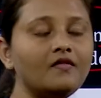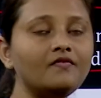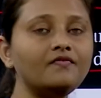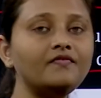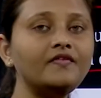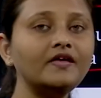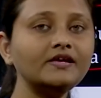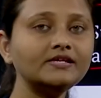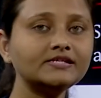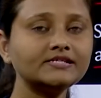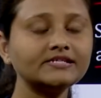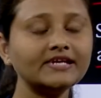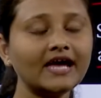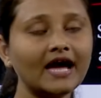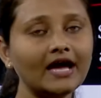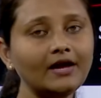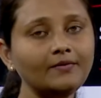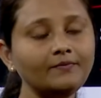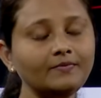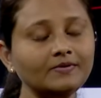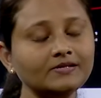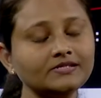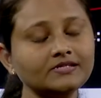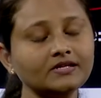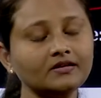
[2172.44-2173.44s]
This
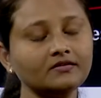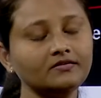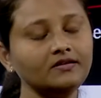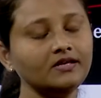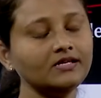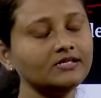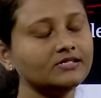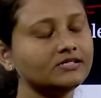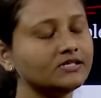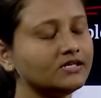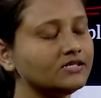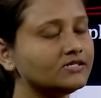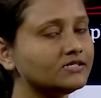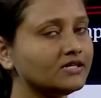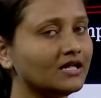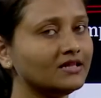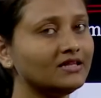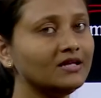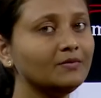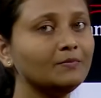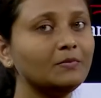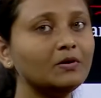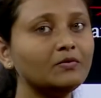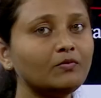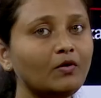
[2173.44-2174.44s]
is
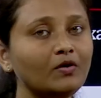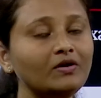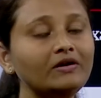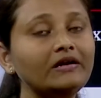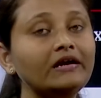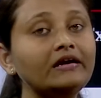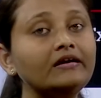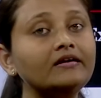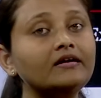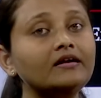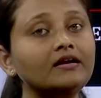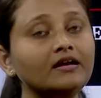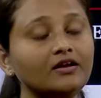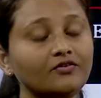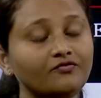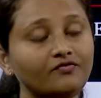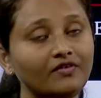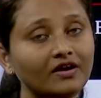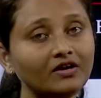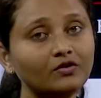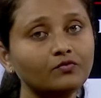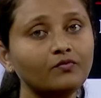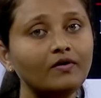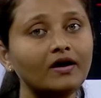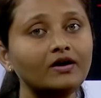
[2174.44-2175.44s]
nothing but what? Tyndall
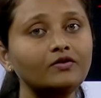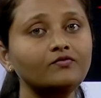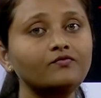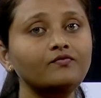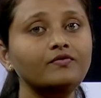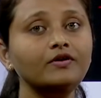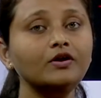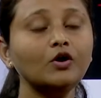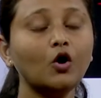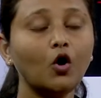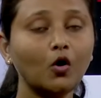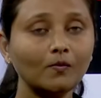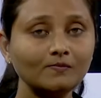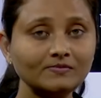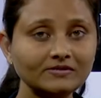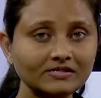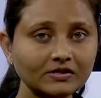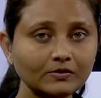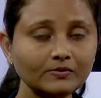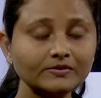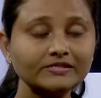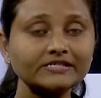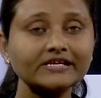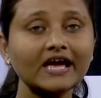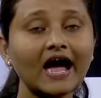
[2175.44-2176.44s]
effect, where we
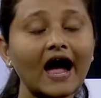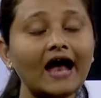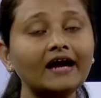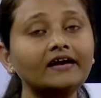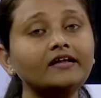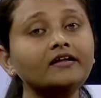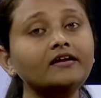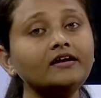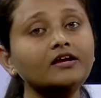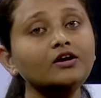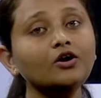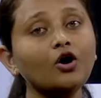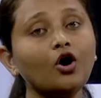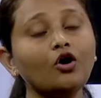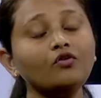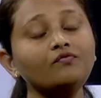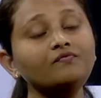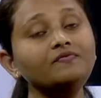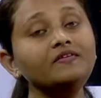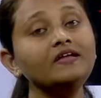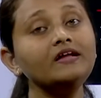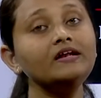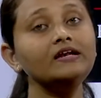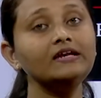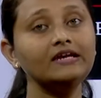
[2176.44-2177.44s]
observe scattering
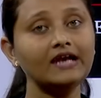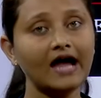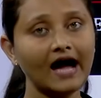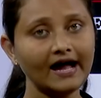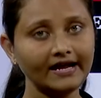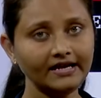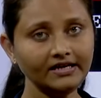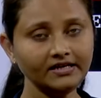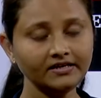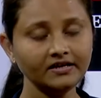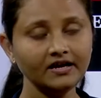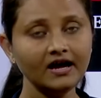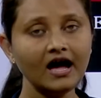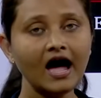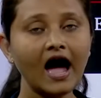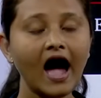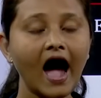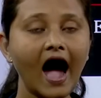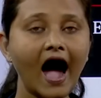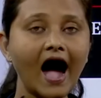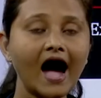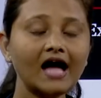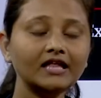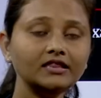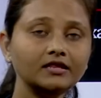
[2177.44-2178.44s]
of the light
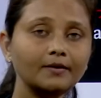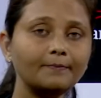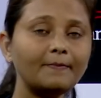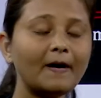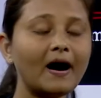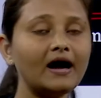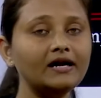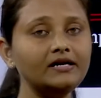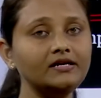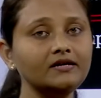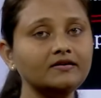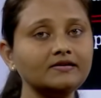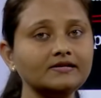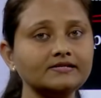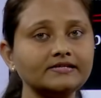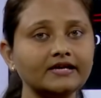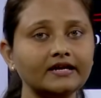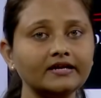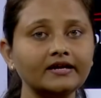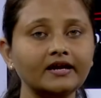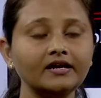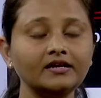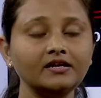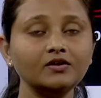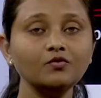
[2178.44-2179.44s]
and the particles are
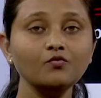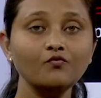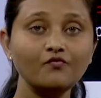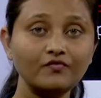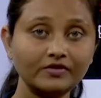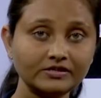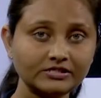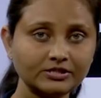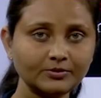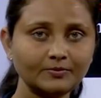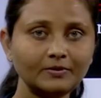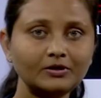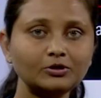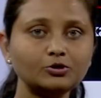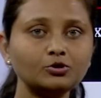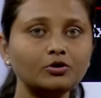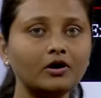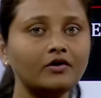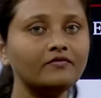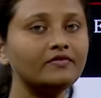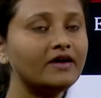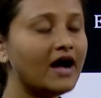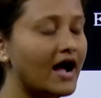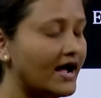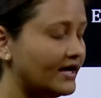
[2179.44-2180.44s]
getting visible to
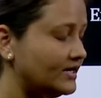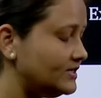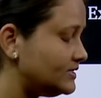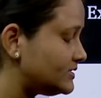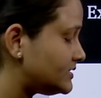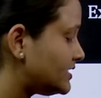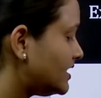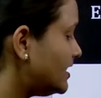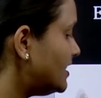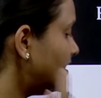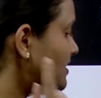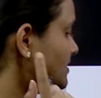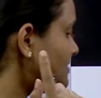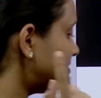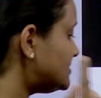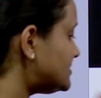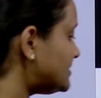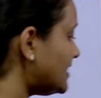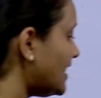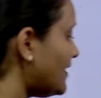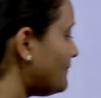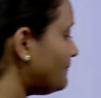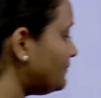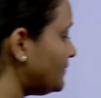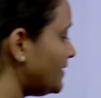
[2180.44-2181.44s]
our eyes.
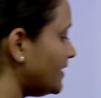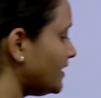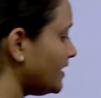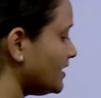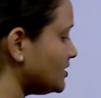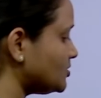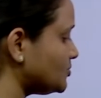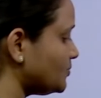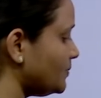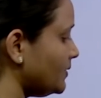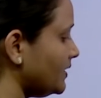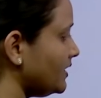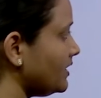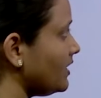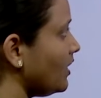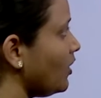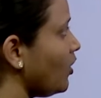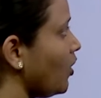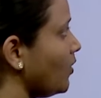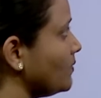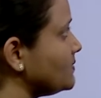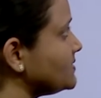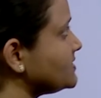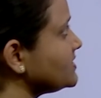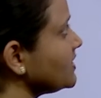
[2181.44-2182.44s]
Same thing is being
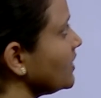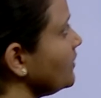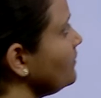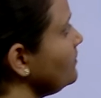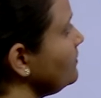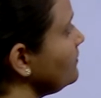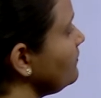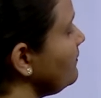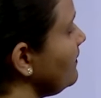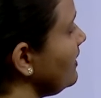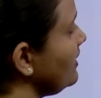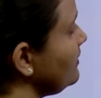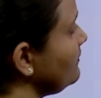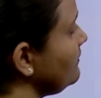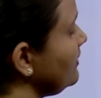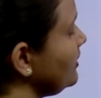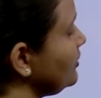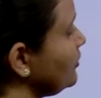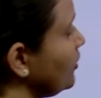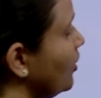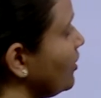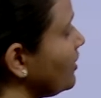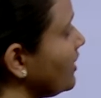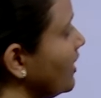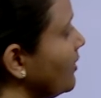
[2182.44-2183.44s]
observed when we
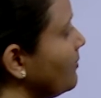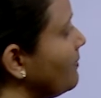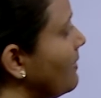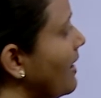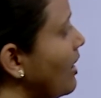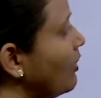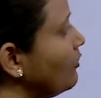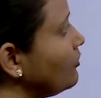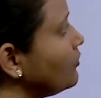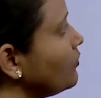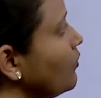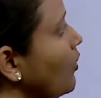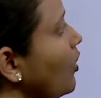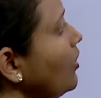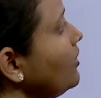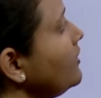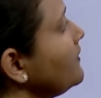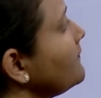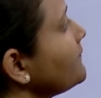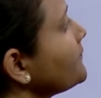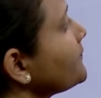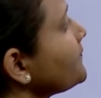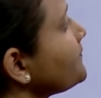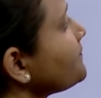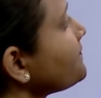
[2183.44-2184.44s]
talk about what?
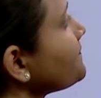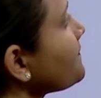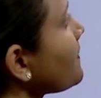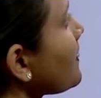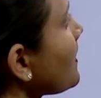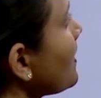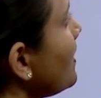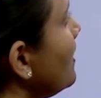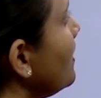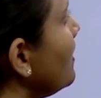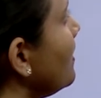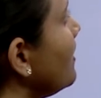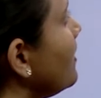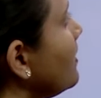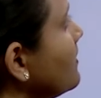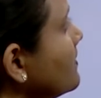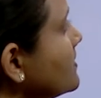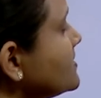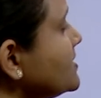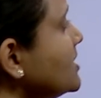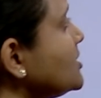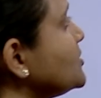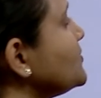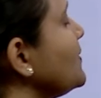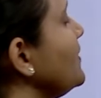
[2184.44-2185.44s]

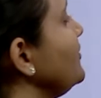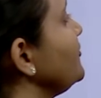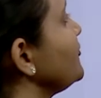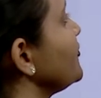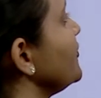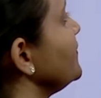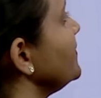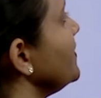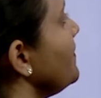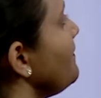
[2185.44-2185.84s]
Suspension.